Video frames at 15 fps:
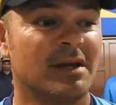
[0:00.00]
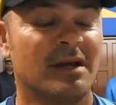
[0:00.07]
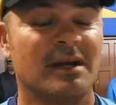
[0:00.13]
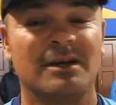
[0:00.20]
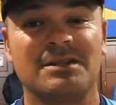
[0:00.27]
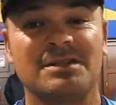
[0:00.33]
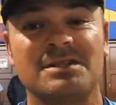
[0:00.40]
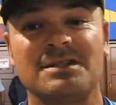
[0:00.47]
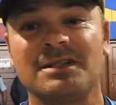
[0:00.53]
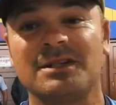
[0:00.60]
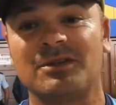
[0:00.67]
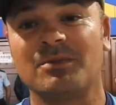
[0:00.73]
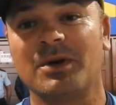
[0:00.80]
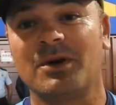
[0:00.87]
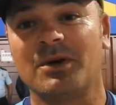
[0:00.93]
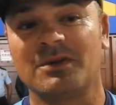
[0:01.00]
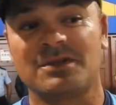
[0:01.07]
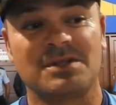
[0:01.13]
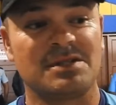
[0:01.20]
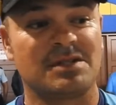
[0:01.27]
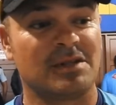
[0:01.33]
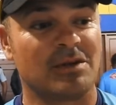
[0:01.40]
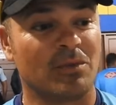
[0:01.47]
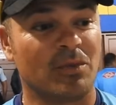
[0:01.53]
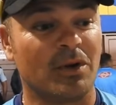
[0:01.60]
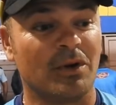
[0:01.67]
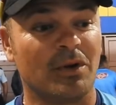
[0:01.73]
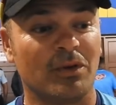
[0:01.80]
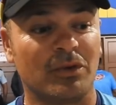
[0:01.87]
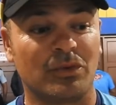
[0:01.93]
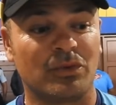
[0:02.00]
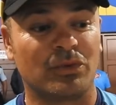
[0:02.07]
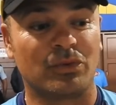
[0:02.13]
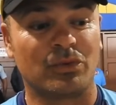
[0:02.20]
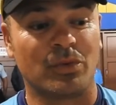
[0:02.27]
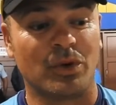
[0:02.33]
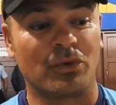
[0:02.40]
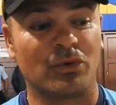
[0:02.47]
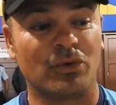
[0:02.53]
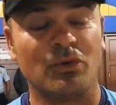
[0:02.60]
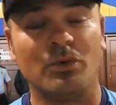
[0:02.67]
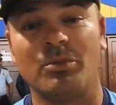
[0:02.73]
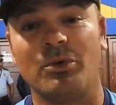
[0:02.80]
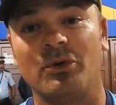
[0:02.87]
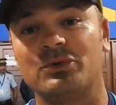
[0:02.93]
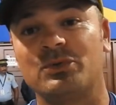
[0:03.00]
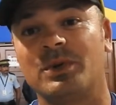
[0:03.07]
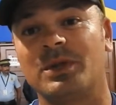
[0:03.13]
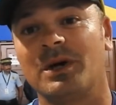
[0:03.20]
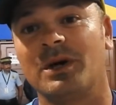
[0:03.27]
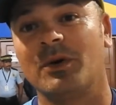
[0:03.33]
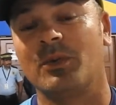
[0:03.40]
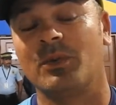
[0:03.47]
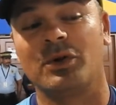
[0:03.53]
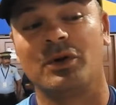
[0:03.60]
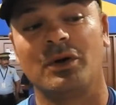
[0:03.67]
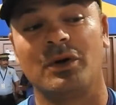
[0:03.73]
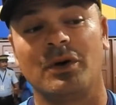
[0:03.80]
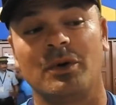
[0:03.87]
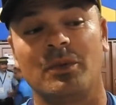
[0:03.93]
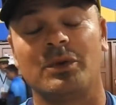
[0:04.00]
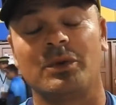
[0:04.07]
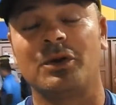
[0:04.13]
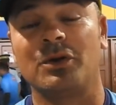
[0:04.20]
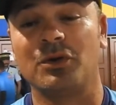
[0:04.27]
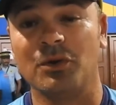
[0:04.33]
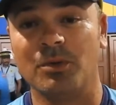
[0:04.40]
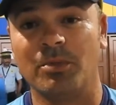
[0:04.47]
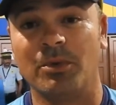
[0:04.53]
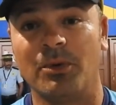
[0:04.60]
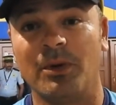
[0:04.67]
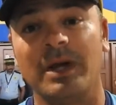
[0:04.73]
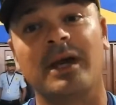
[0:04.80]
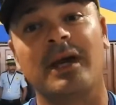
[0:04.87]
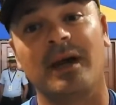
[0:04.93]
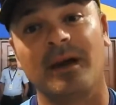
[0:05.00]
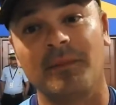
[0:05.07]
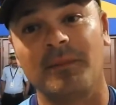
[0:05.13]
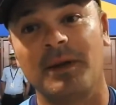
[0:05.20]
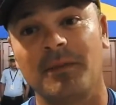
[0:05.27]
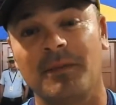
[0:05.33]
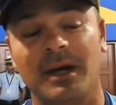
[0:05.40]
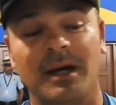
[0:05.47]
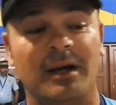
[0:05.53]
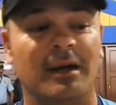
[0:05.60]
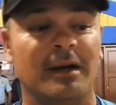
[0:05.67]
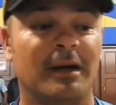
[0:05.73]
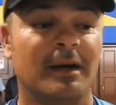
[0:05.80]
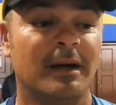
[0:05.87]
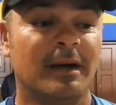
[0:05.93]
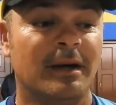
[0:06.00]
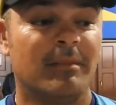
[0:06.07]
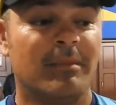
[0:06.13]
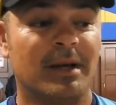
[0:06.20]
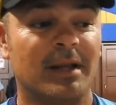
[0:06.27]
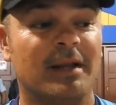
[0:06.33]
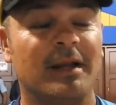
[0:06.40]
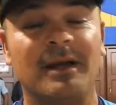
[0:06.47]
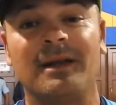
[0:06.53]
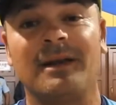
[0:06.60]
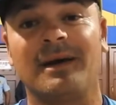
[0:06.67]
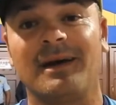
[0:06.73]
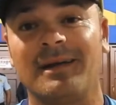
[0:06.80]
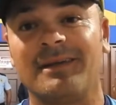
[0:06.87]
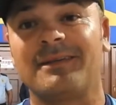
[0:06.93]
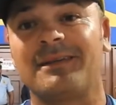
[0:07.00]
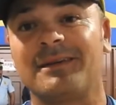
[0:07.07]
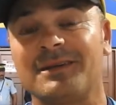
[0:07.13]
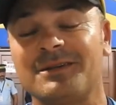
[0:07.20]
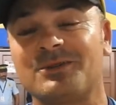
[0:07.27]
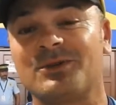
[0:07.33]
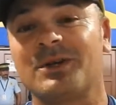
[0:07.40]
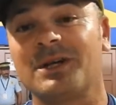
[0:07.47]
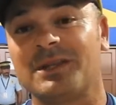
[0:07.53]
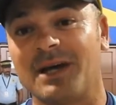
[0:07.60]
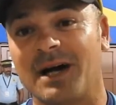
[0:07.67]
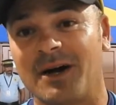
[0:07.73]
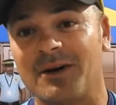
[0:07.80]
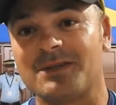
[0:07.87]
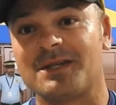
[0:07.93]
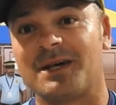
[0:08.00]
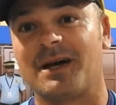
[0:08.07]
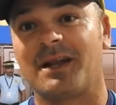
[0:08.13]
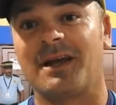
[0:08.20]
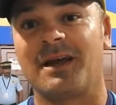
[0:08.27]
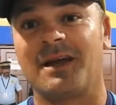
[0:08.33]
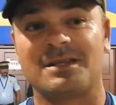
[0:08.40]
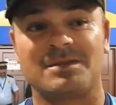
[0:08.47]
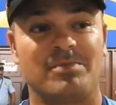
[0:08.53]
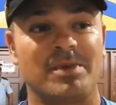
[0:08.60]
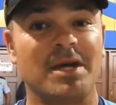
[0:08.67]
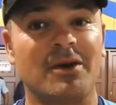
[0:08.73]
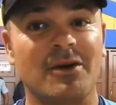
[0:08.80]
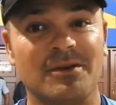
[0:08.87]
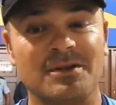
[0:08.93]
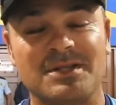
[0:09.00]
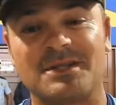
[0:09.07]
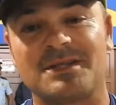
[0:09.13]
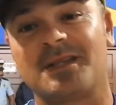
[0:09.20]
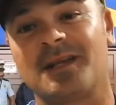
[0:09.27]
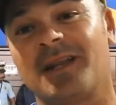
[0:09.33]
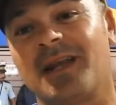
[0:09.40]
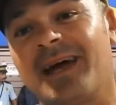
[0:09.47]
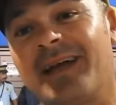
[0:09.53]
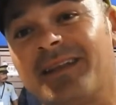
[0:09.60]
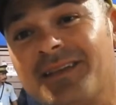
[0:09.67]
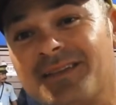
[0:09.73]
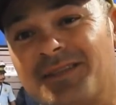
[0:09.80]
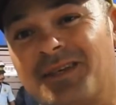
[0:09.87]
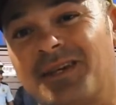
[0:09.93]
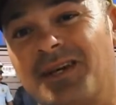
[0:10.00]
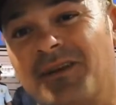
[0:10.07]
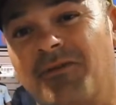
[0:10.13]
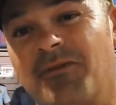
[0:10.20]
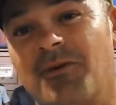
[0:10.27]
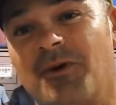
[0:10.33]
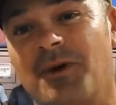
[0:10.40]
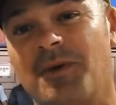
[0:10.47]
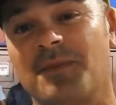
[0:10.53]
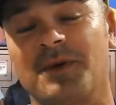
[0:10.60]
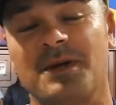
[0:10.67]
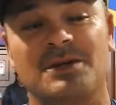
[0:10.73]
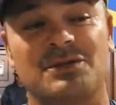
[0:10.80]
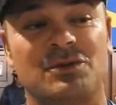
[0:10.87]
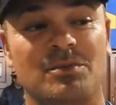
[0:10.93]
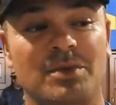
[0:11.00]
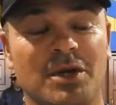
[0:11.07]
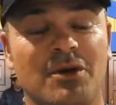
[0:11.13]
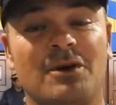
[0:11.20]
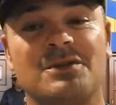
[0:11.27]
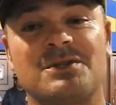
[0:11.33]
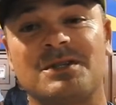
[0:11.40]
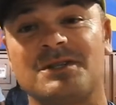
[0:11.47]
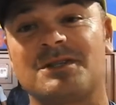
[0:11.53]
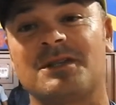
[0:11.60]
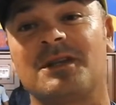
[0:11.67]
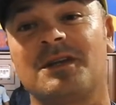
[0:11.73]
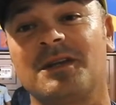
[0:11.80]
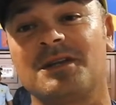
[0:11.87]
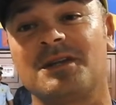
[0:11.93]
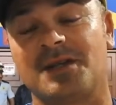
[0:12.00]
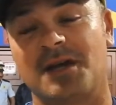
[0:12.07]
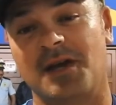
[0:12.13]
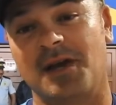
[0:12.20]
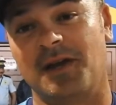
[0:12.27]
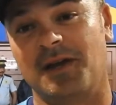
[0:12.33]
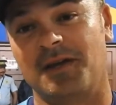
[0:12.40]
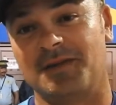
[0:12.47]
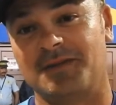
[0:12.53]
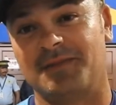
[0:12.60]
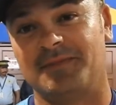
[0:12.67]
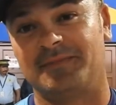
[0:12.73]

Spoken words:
you just need to be consistent. One or two balls with a new ball he can bring back. But then the other thing is to get the outside edge, be consistent. That is the key for him, is to be consistent in his areas.